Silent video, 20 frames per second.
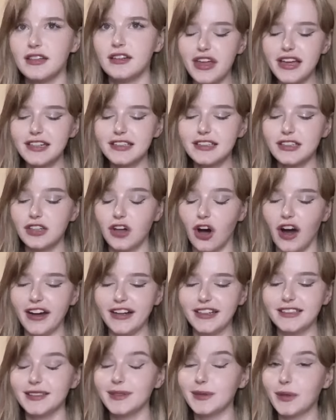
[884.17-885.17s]
This,
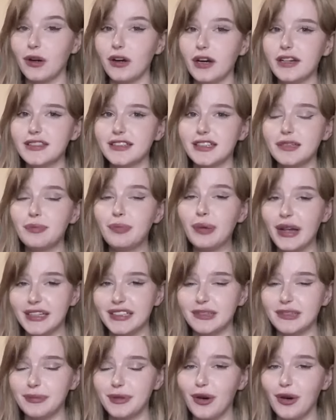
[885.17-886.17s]
guys, guys, this
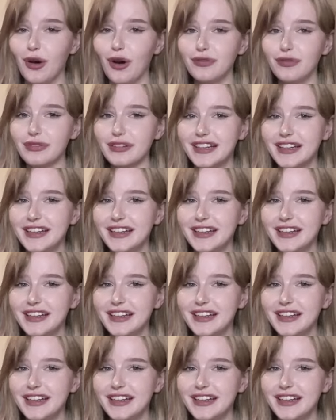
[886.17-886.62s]
pisses me off.